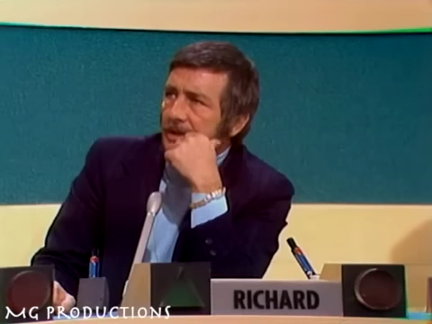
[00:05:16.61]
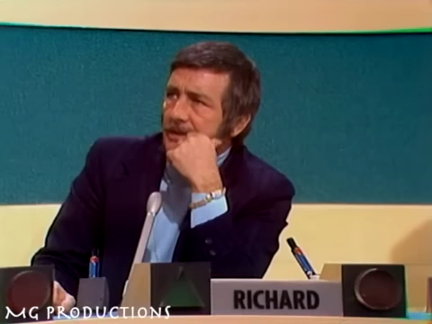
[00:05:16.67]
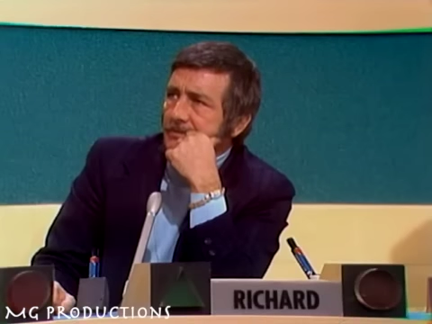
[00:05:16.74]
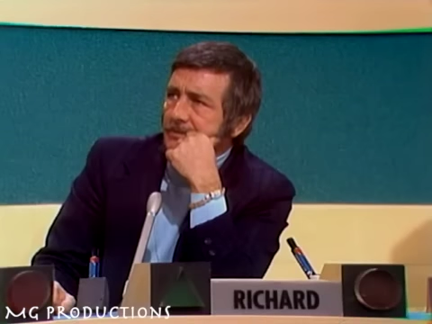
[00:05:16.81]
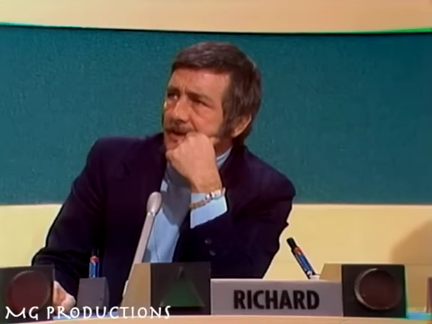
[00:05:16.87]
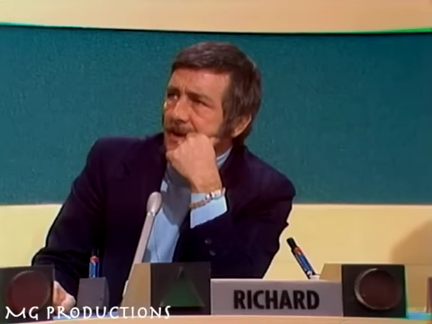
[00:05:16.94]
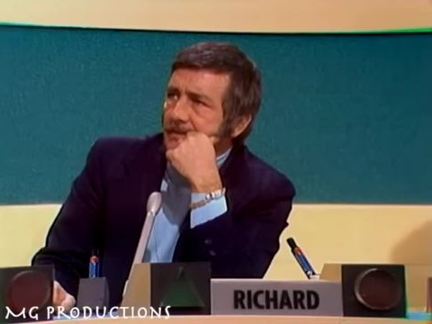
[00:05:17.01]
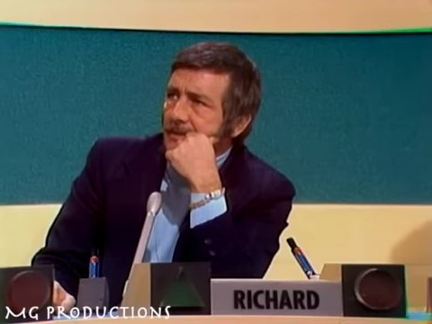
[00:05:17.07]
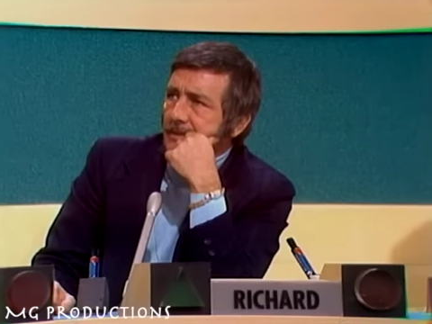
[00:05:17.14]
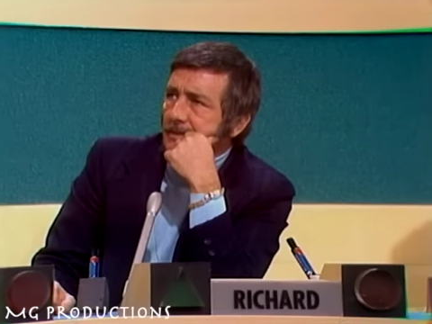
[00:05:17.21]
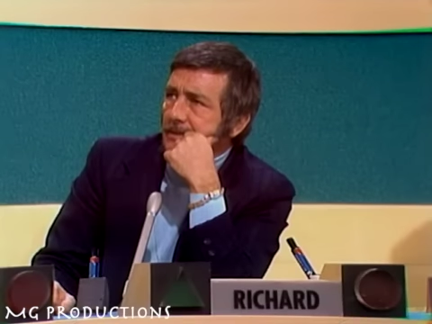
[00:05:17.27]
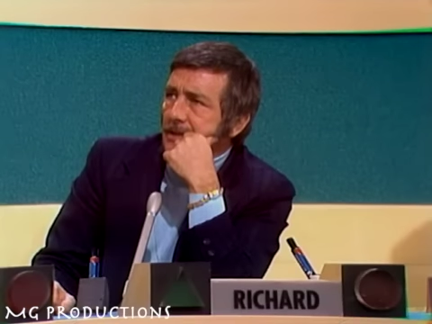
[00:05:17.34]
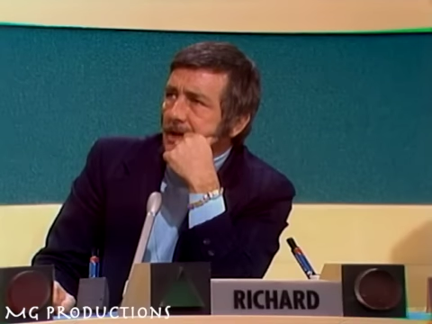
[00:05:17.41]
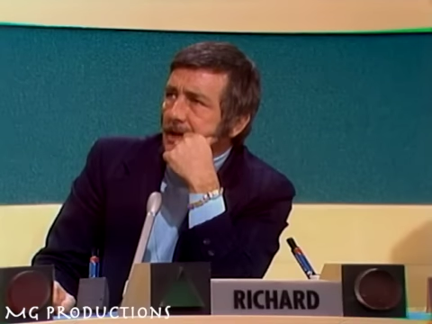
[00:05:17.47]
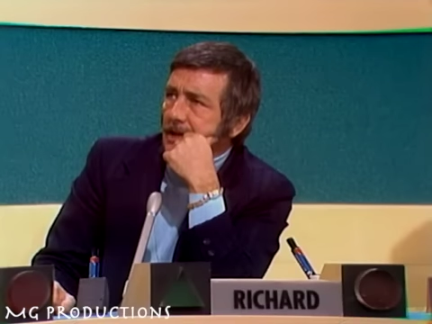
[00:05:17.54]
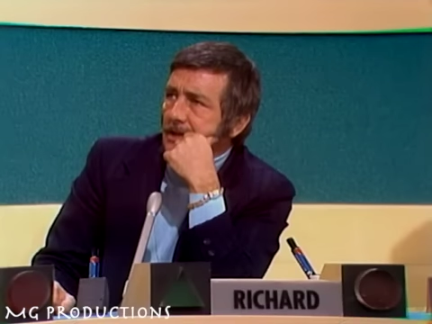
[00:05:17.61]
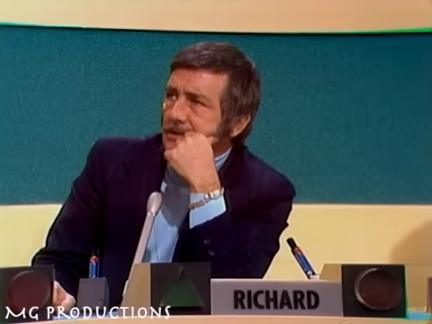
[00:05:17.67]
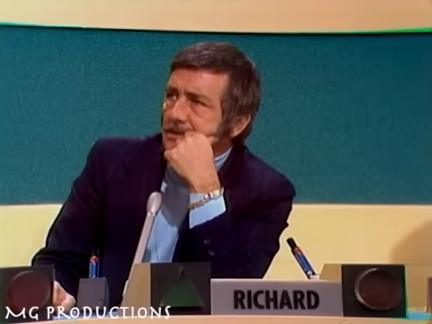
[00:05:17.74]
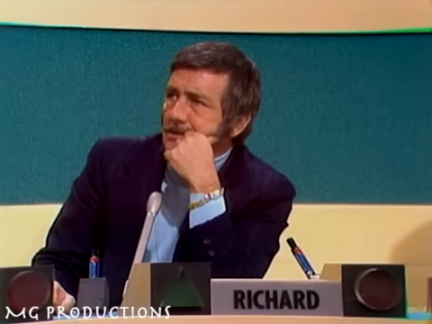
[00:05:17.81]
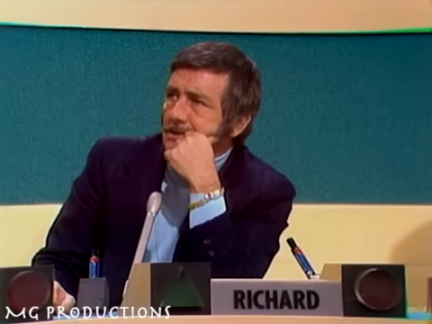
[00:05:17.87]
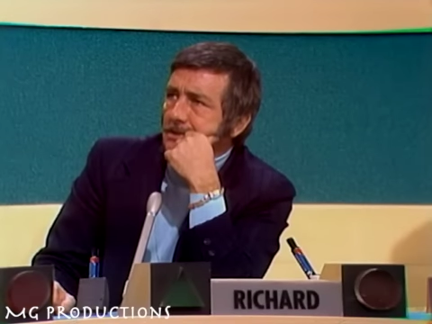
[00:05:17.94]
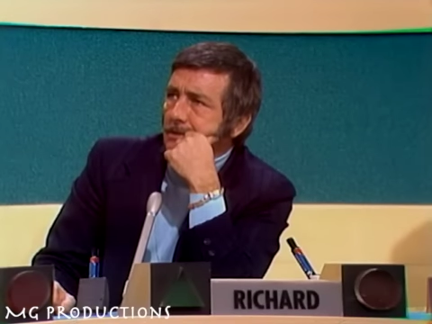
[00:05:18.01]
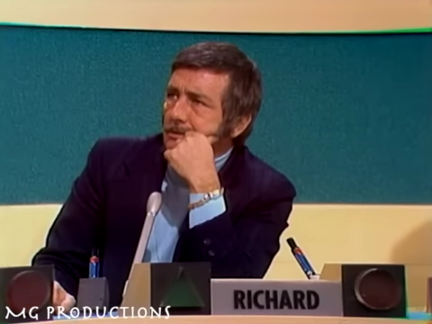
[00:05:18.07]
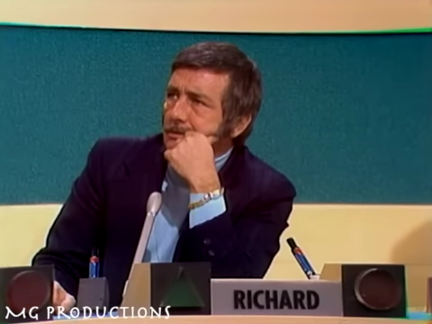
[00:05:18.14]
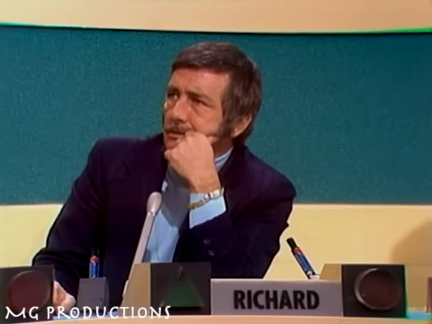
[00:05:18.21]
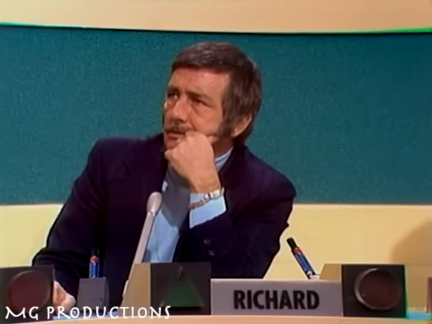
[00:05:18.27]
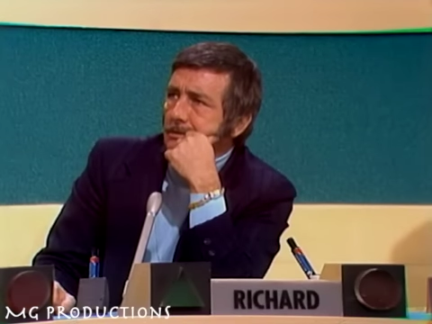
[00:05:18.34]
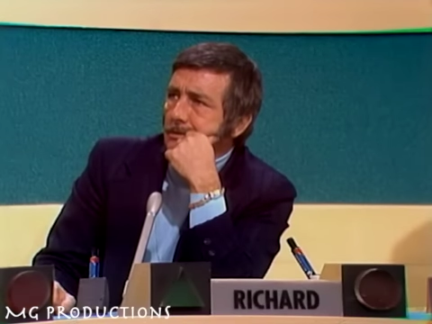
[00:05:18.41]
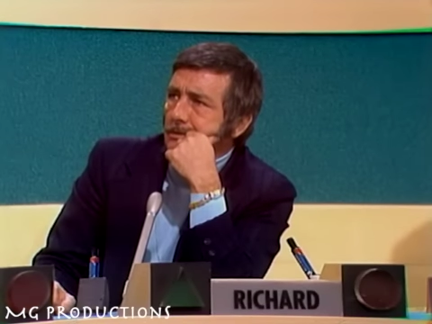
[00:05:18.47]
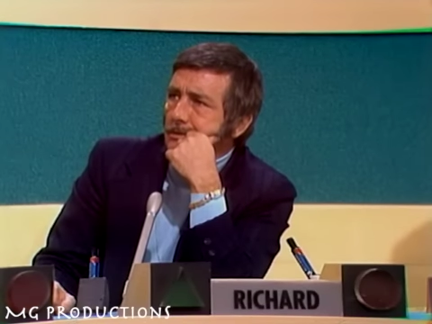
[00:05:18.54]
her $500. So. You didn't
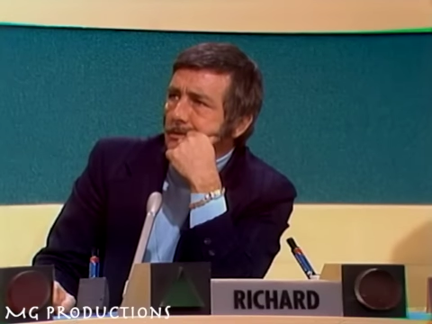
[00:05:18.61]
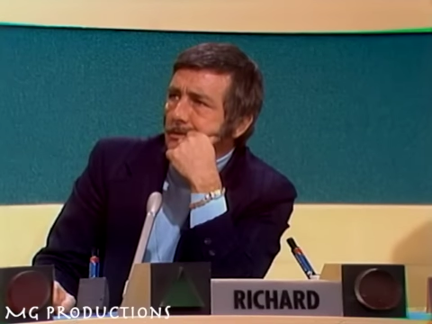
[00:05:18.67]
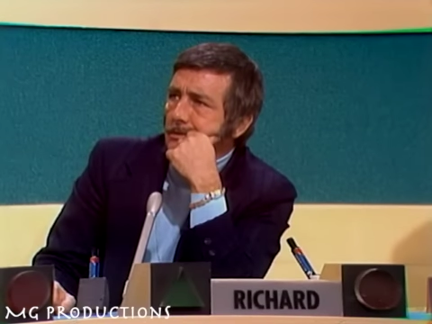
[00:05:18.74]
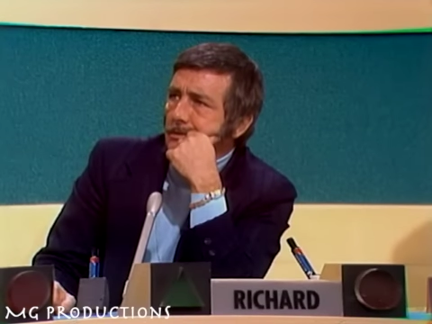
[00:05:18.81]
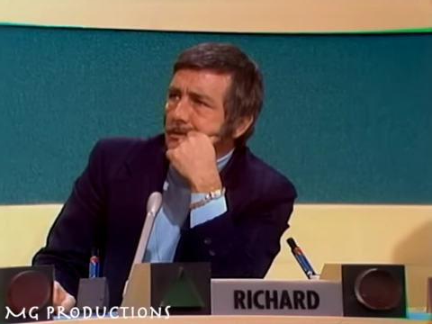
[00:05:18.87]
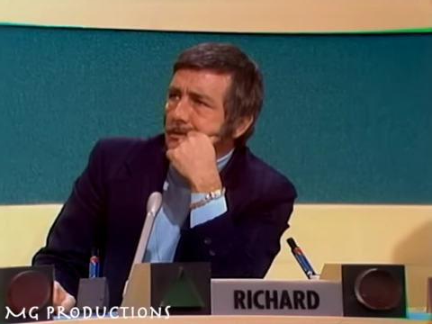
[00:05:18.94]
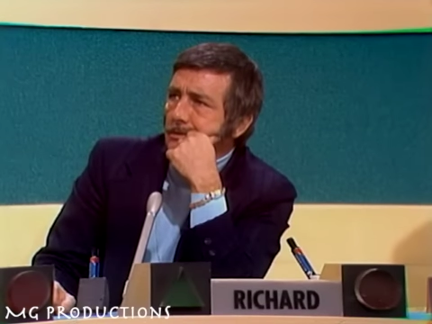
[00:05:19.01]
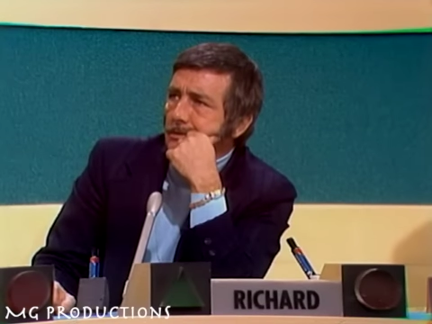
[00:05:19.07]
even get a kiss for winning the